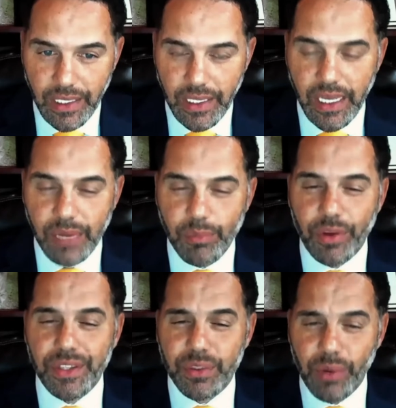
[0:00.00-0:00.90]
and more
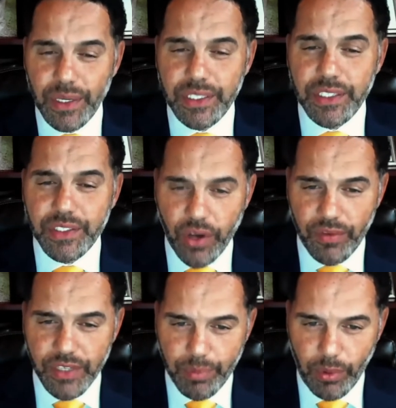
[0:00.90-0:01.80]
than 20
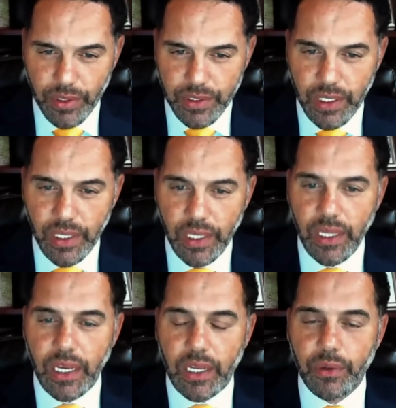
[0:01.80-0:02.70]
service boards,
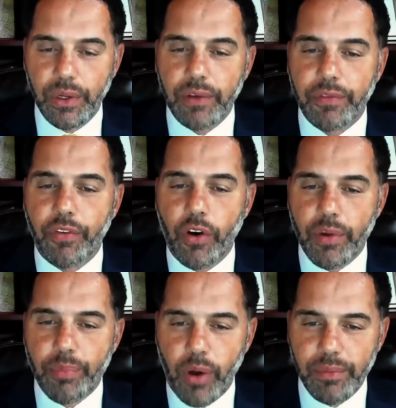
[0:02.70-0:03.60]
including 4
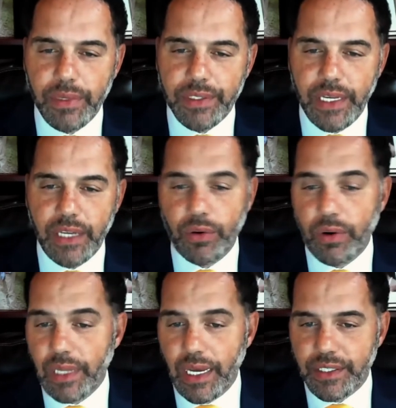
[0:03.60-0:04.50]
appointments and/or
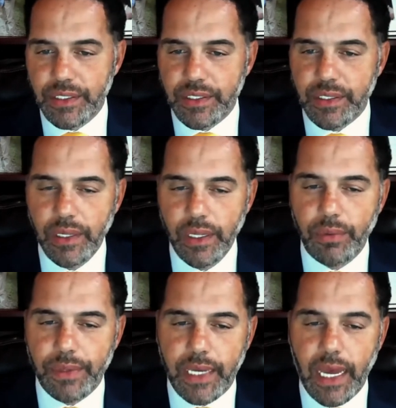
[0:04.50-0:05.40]
elections
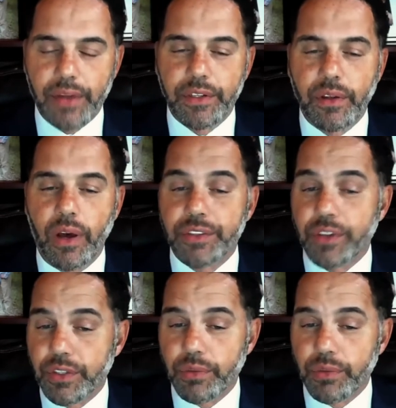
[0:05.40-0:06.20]
with the Council on Social Work